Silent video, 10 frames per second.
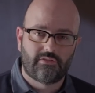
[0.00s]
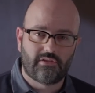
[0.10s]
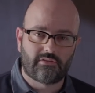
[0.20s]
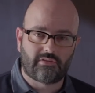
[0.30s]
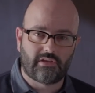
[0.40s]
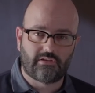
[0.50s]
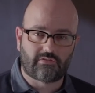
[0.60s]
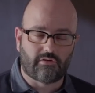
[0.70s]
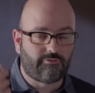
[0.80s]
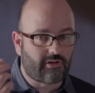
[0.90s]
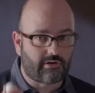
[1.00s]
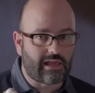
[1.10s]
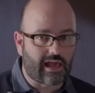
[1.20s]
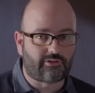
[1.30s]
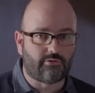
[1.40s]
this is a
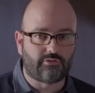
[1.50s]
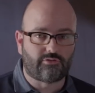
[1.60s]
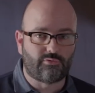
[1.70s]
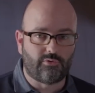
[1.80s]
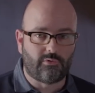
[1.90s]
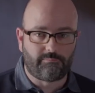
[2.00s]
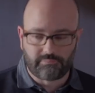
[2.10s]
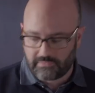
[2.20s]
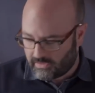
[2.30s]
very accurate tool.